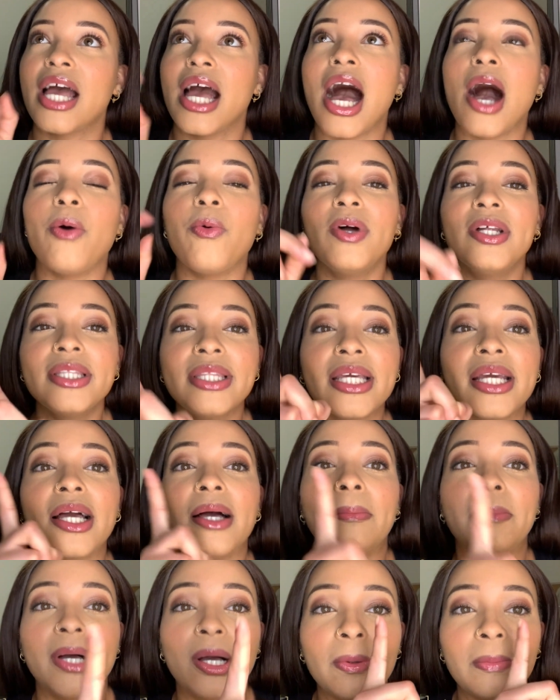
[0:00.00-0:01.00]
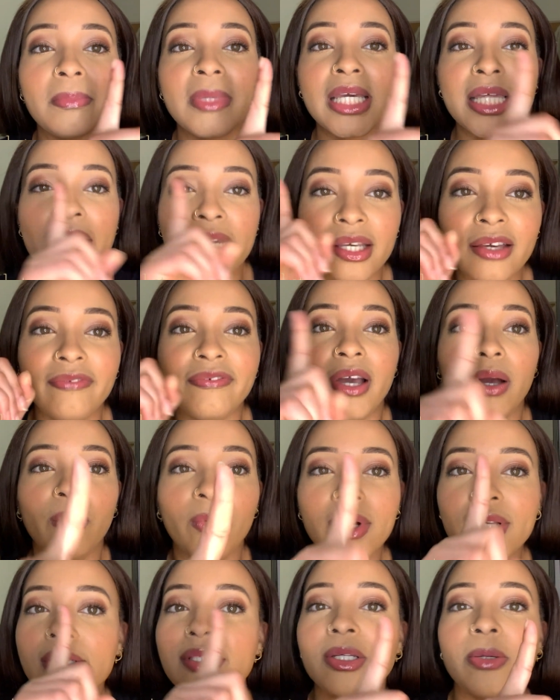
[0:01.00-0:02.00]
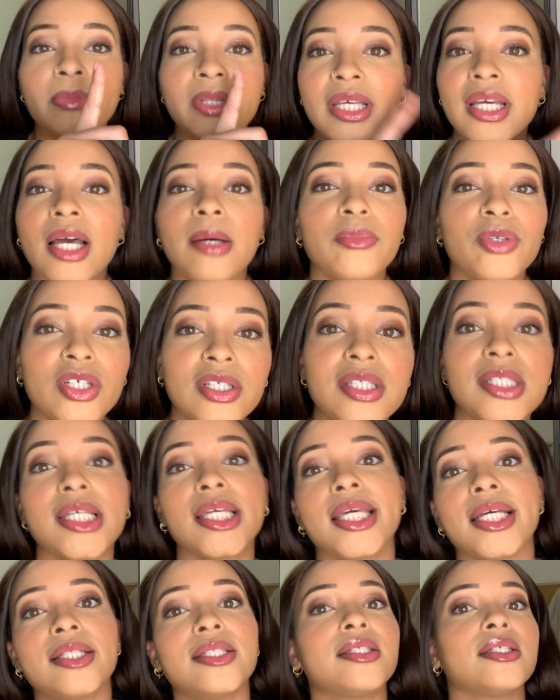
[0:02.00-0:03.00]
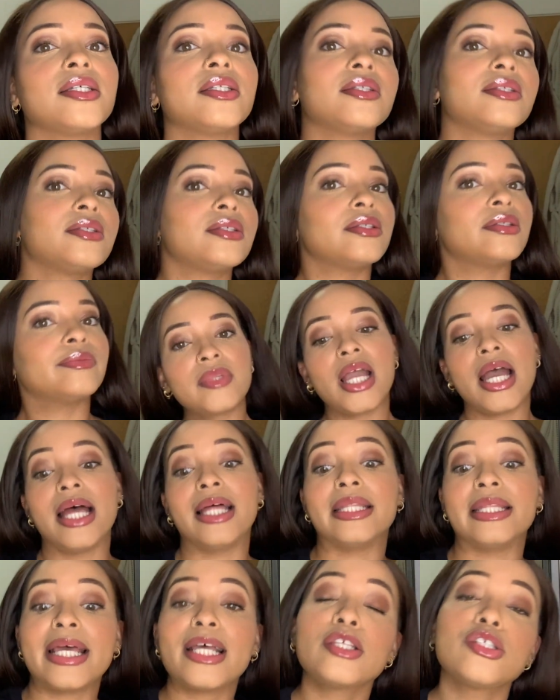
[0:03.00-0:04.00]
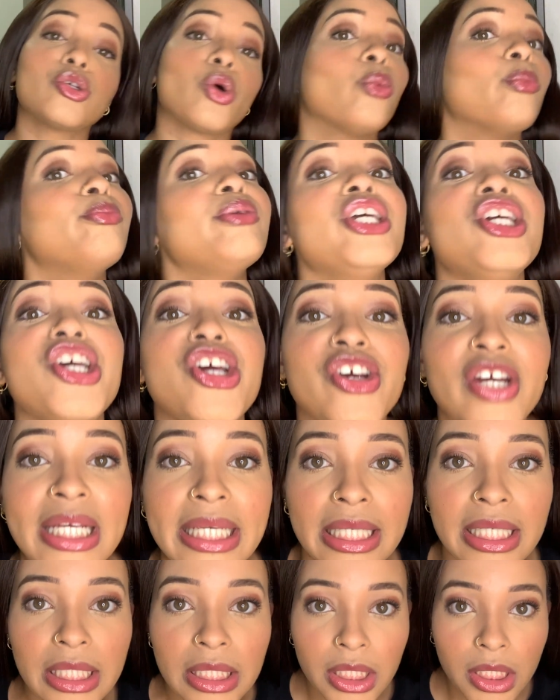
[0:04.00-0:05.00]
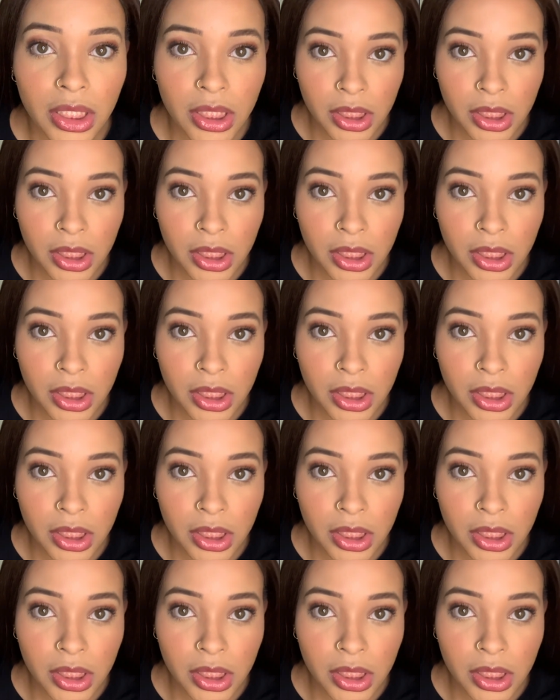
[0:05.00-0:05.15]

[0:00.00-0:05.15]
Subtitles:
And one thing about me, like if I want something, I'm going to get it, and that's on period.